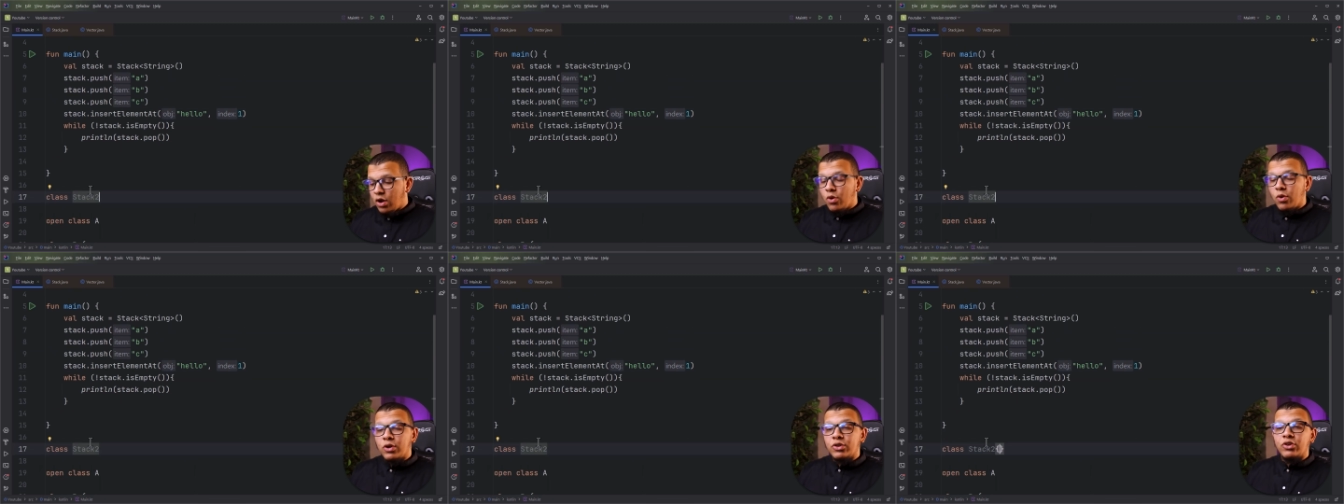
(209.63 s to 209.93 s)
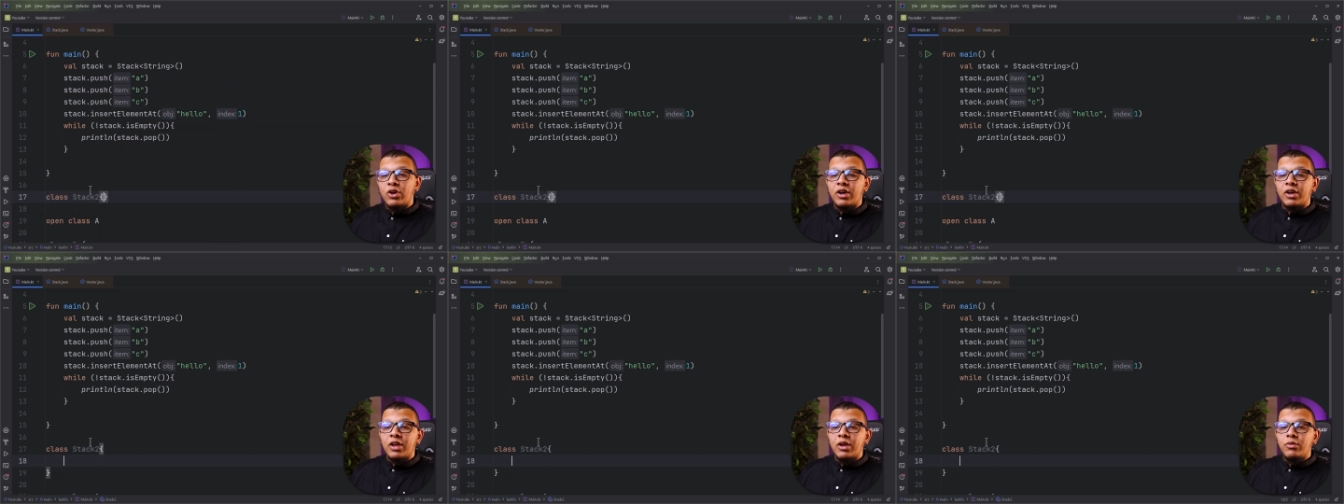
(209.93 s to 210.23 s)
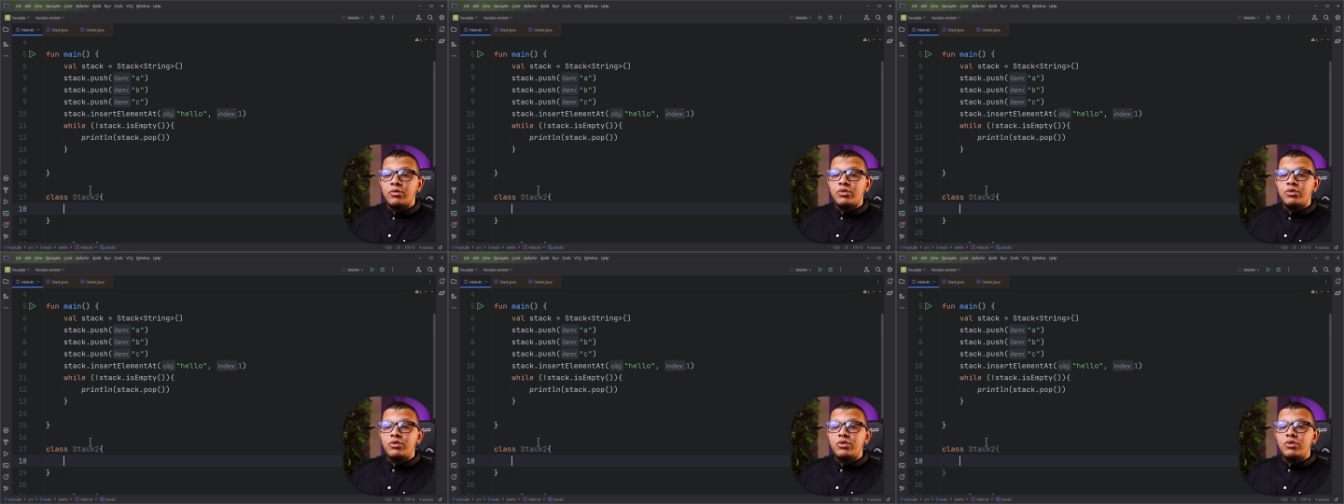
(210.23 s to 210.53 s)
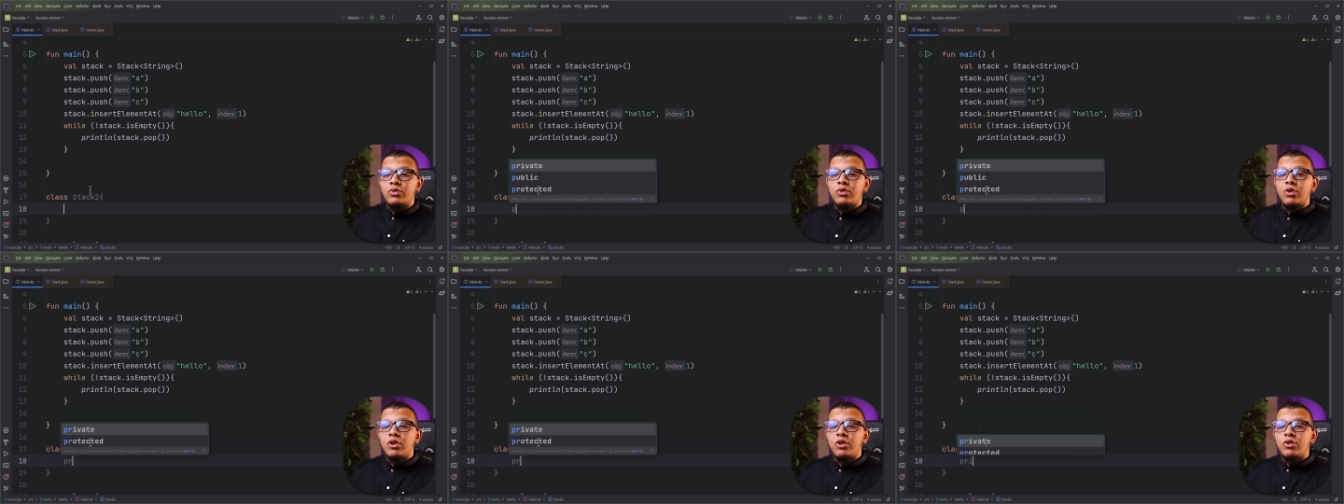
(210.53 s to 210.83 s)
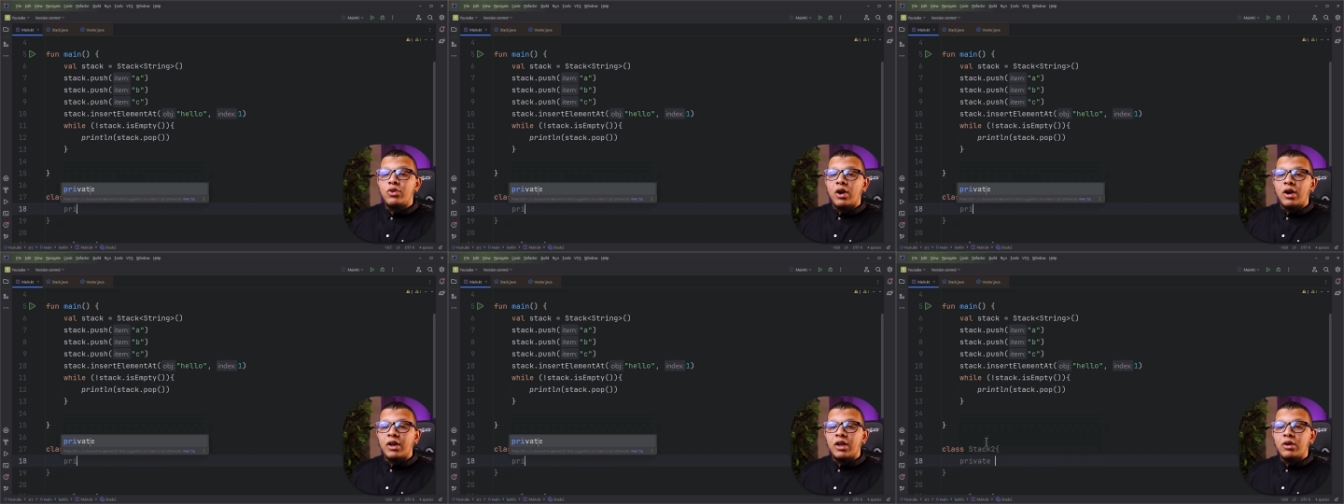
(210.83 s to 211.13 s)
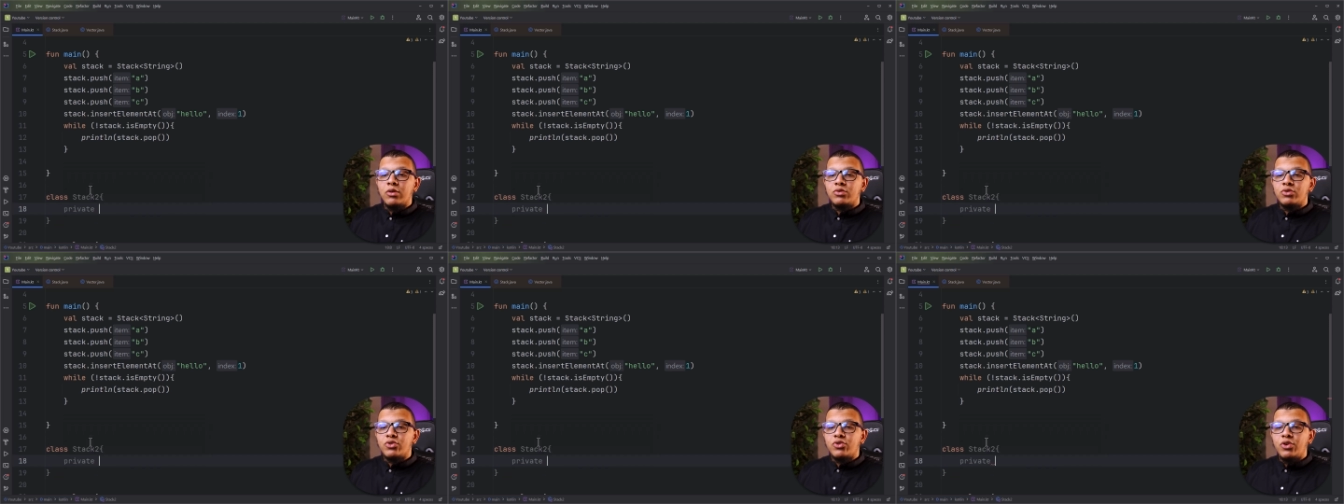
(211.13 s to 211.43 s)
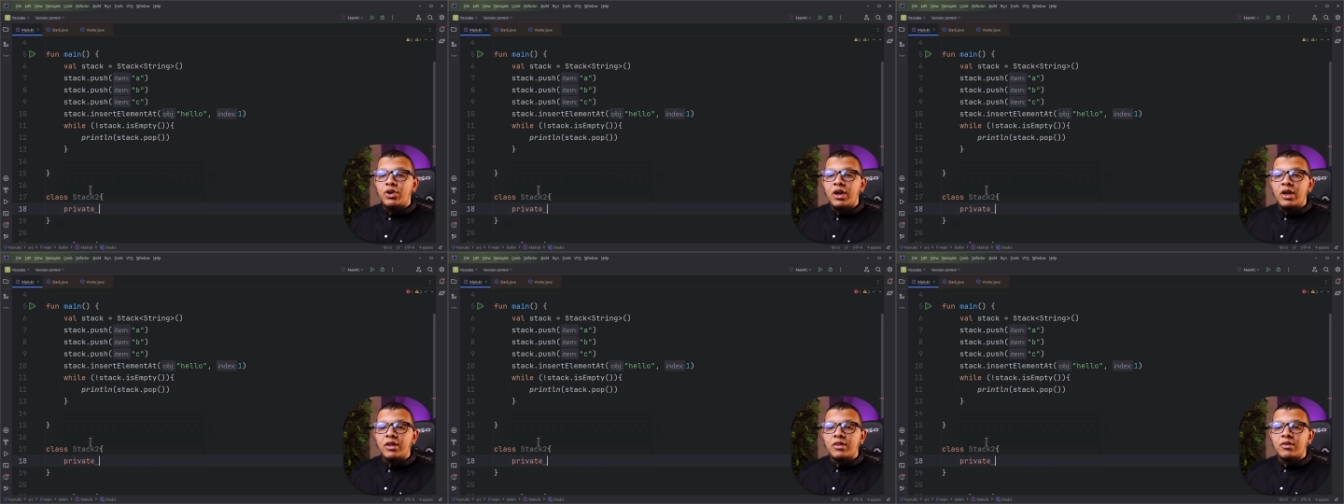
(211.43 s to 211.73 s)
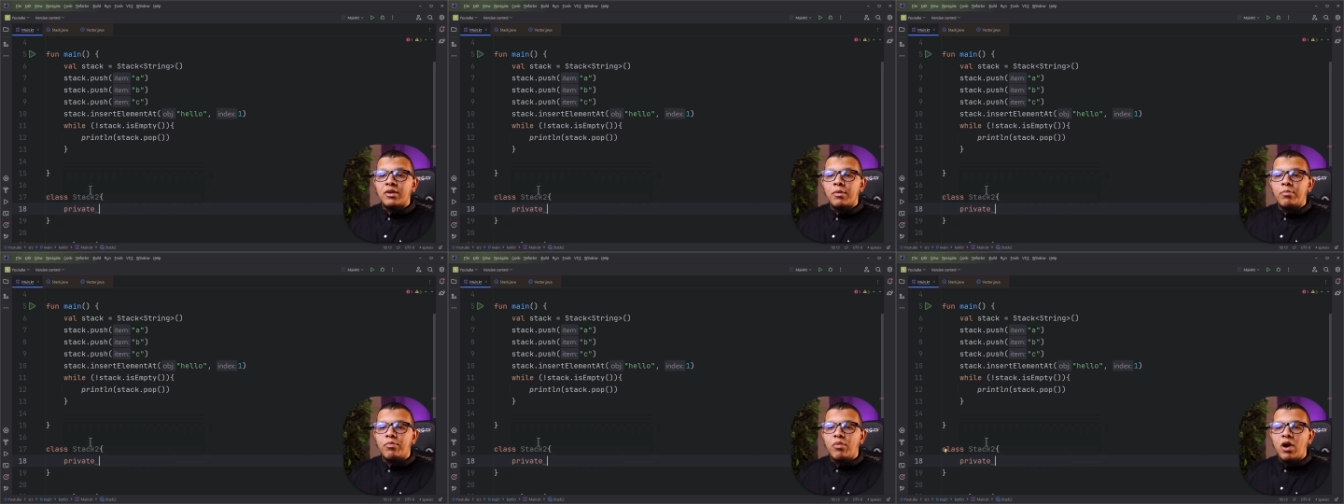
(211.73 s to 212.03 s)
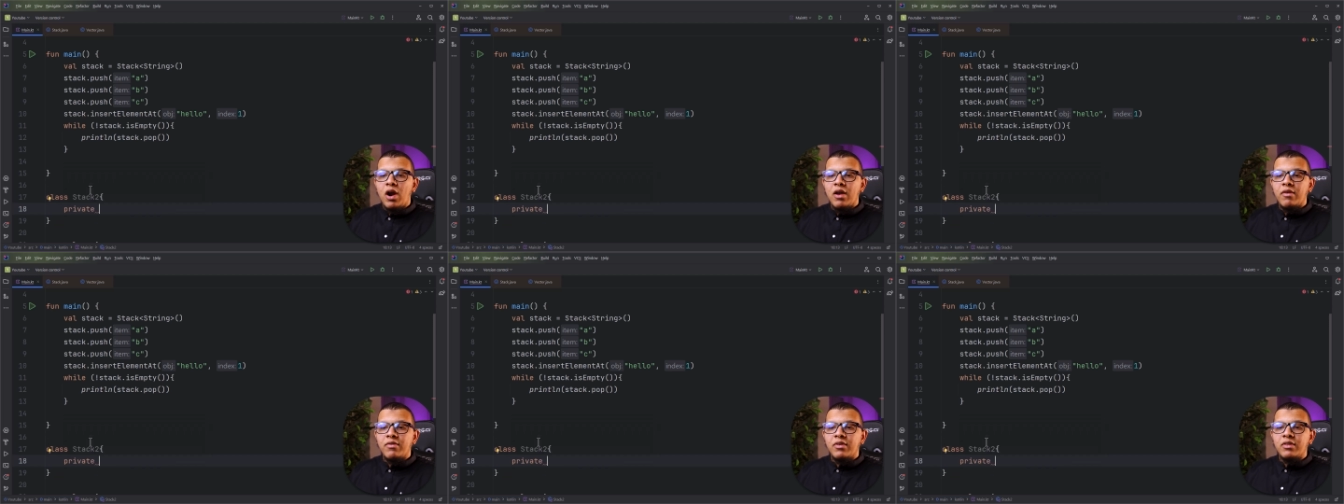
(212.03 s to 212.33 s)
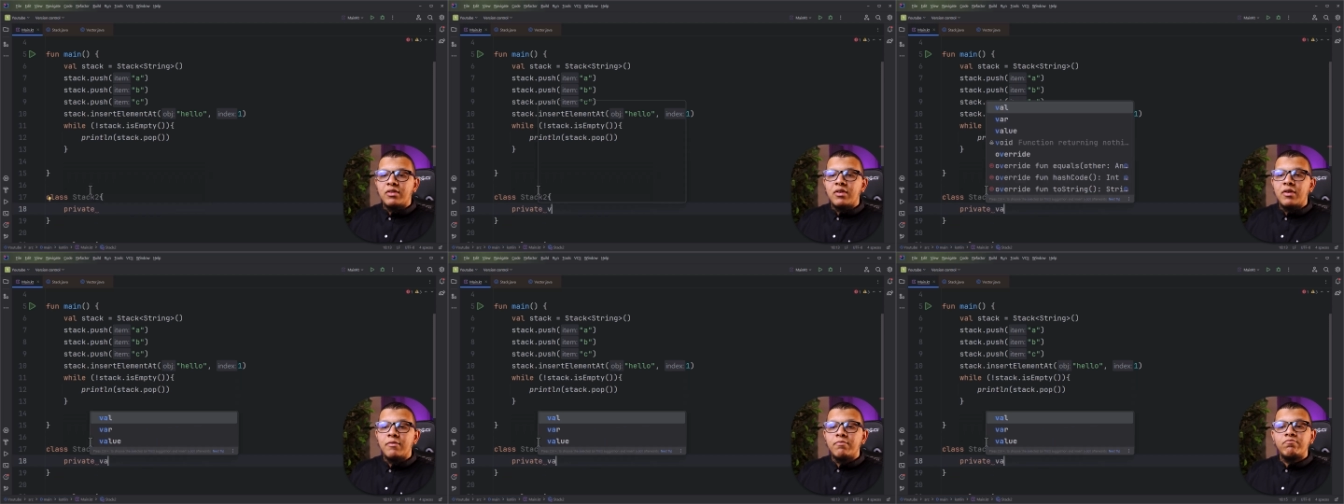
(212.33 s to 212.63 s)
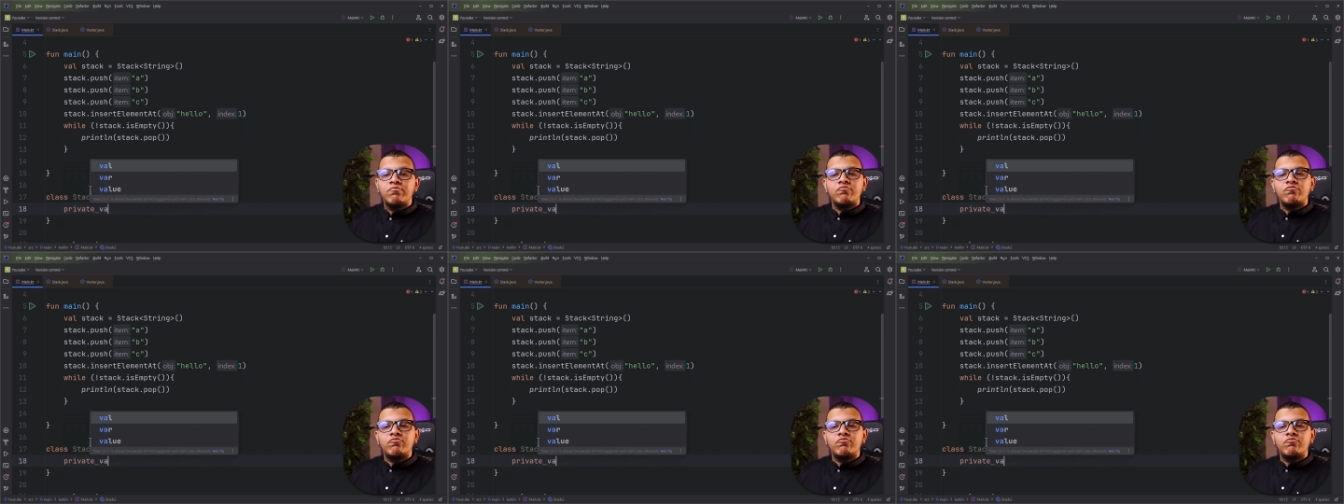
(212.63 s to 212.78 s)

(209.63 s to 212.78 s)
what you are going to do, you are going to create a private